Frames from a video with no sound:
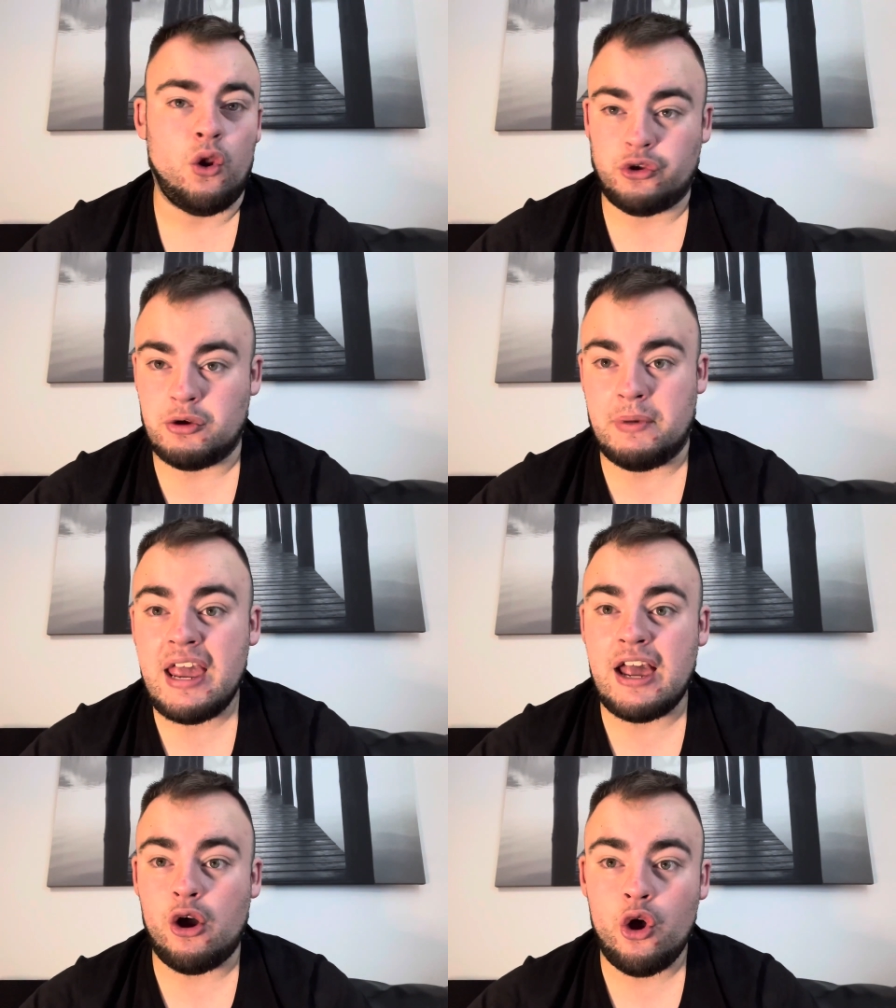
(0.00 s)
to
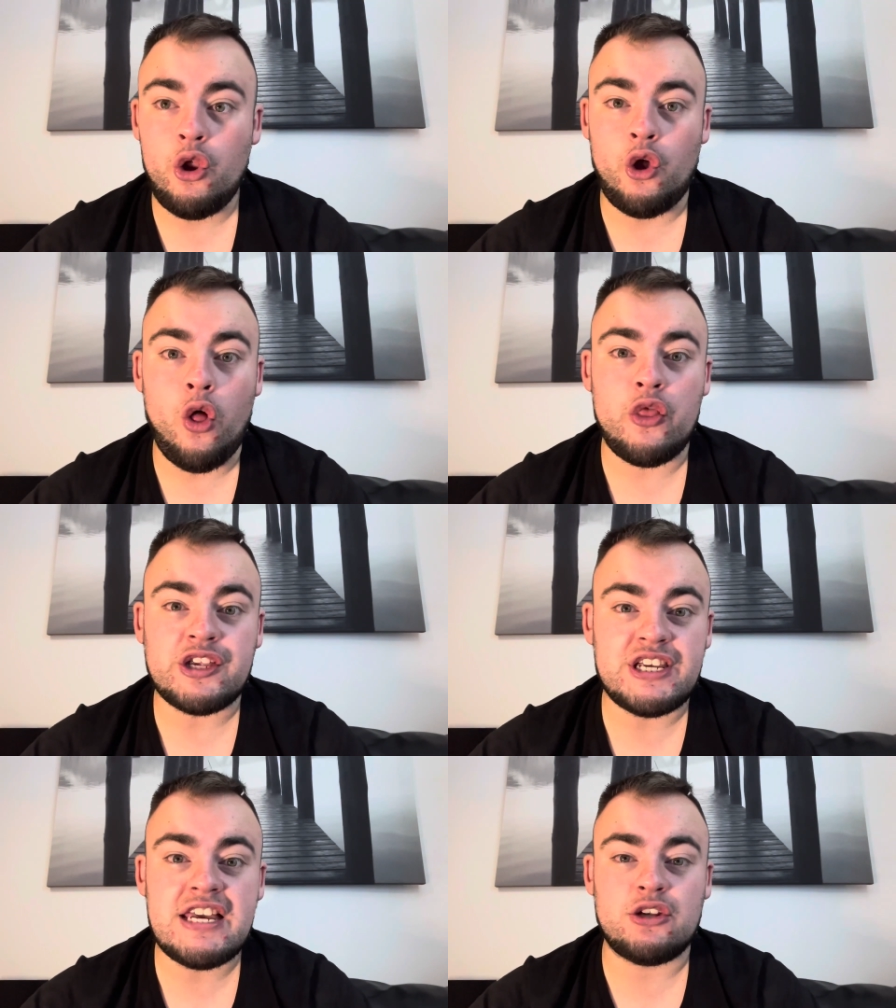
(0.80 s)
me, early on
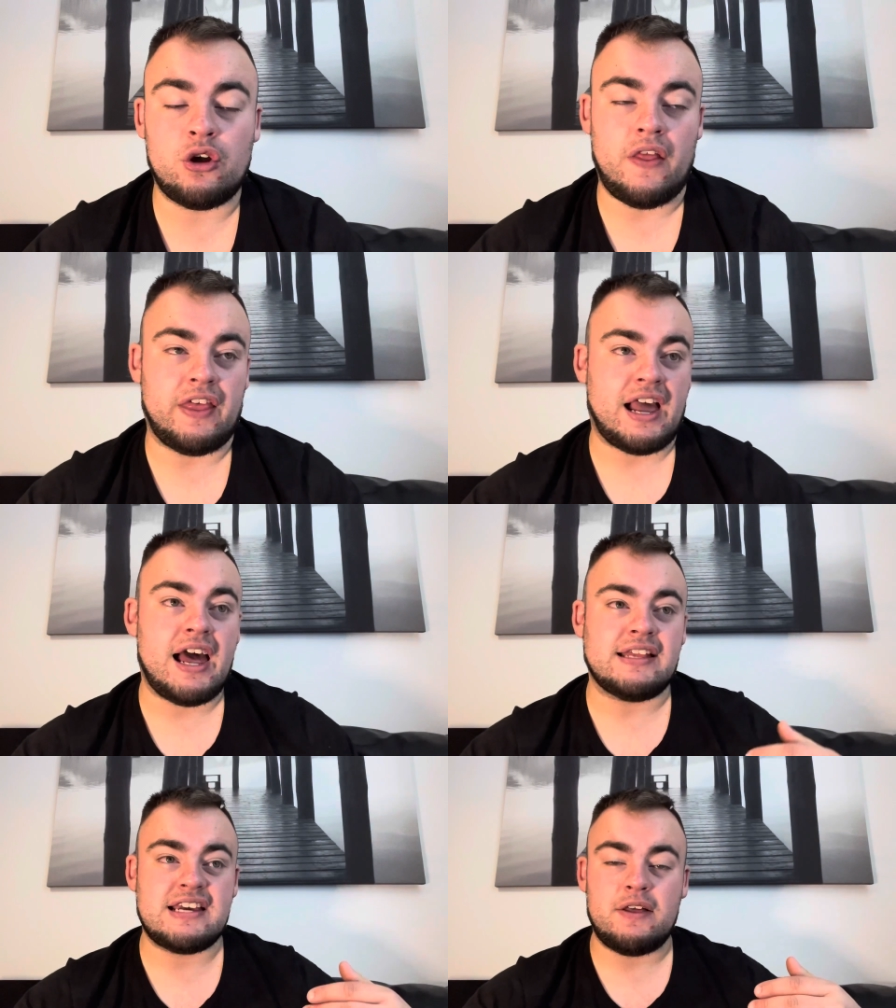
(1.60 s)
this season, look at the
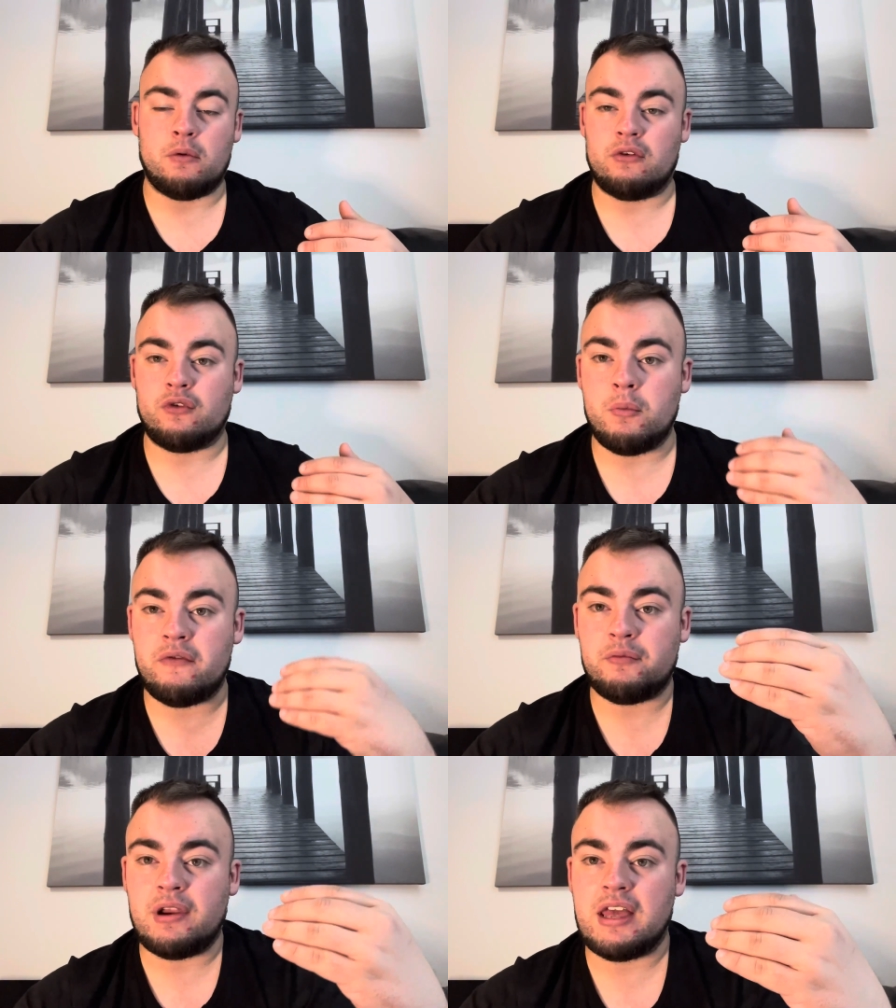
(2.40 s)
kind of team that would have come
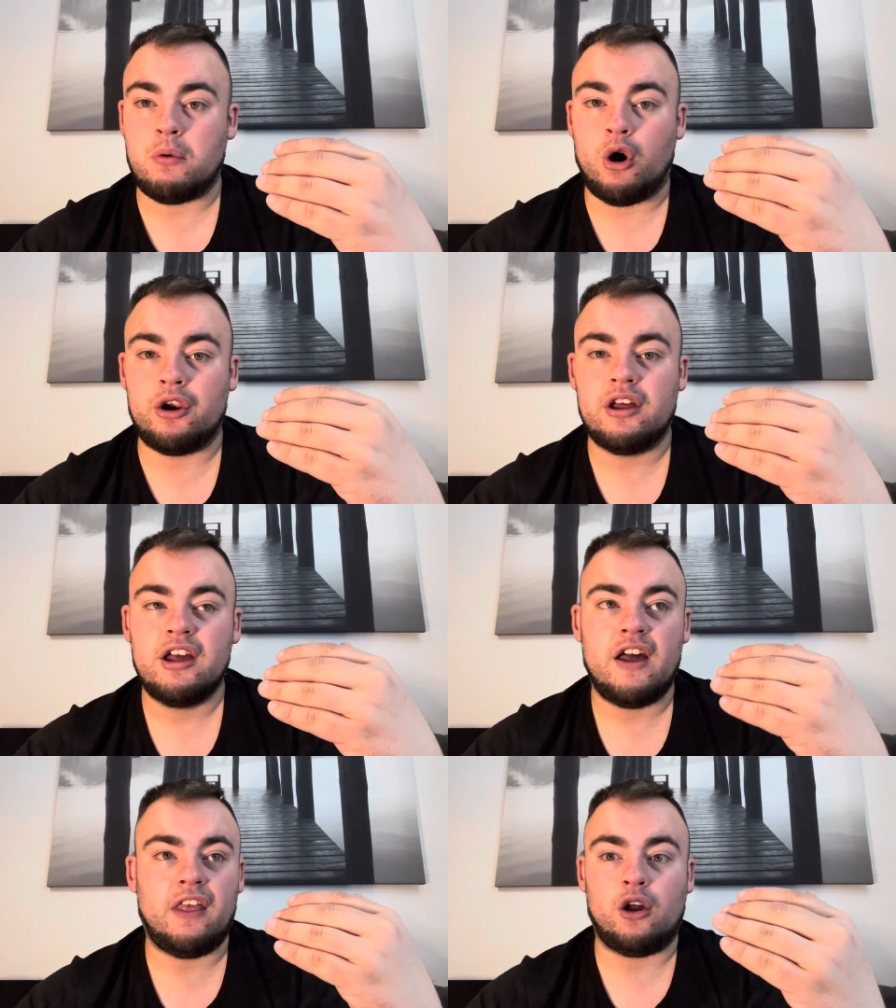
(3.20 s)
up from League One
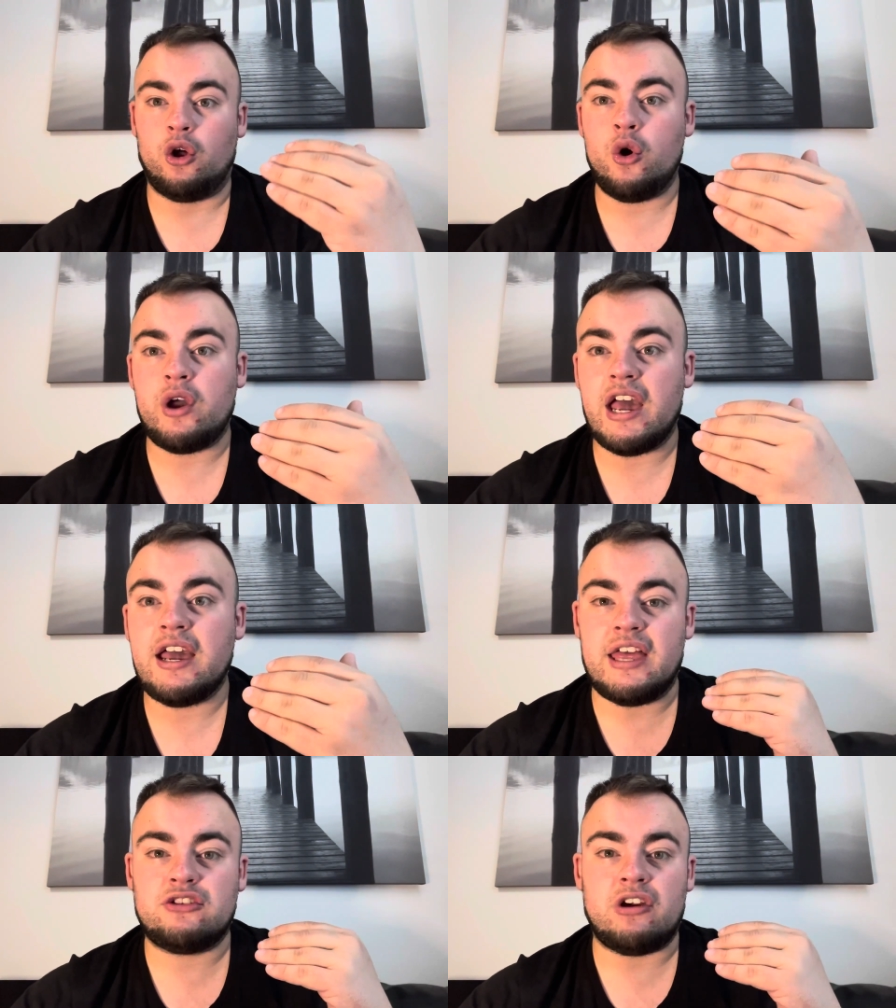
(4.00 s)
and then gone,
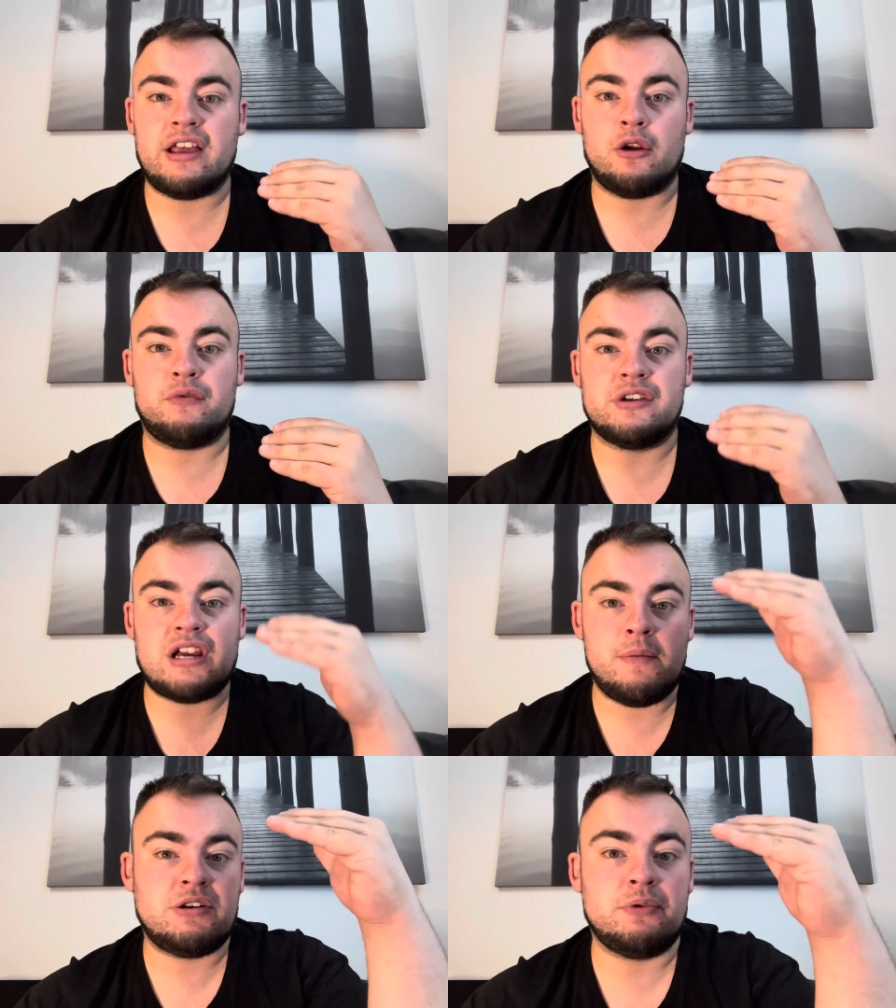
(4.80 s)
okay, let's try and get up from the
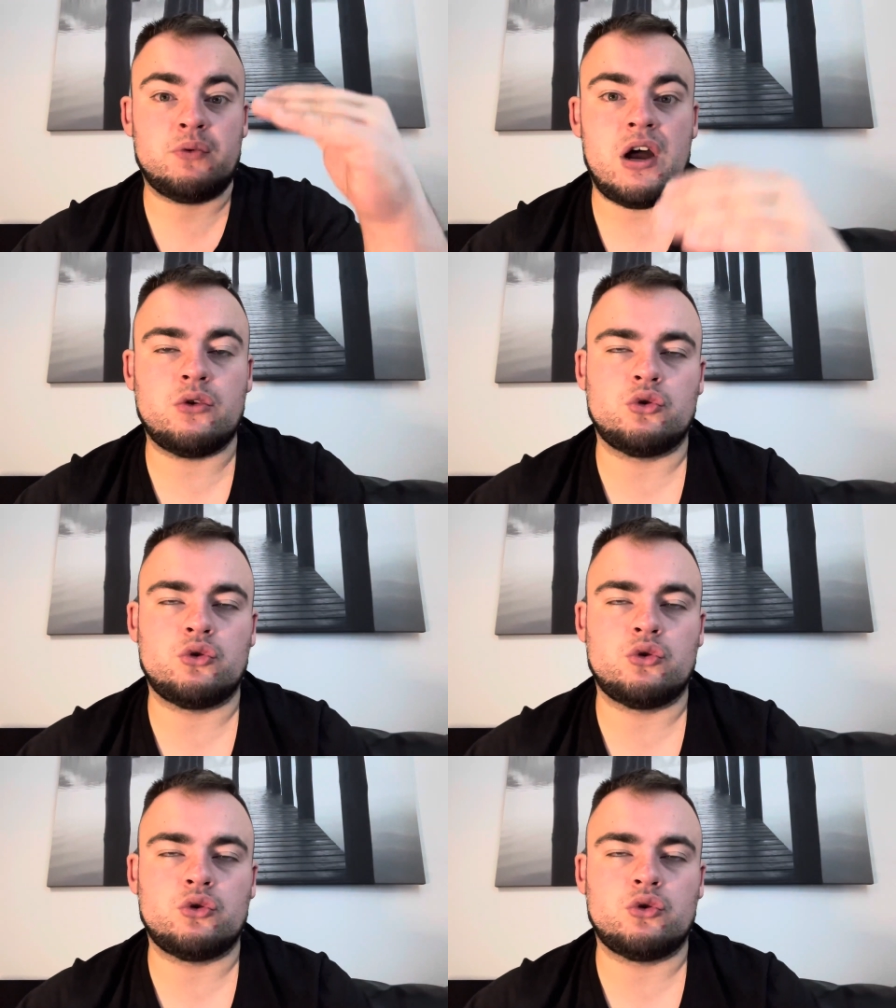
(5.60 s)
Championship as well.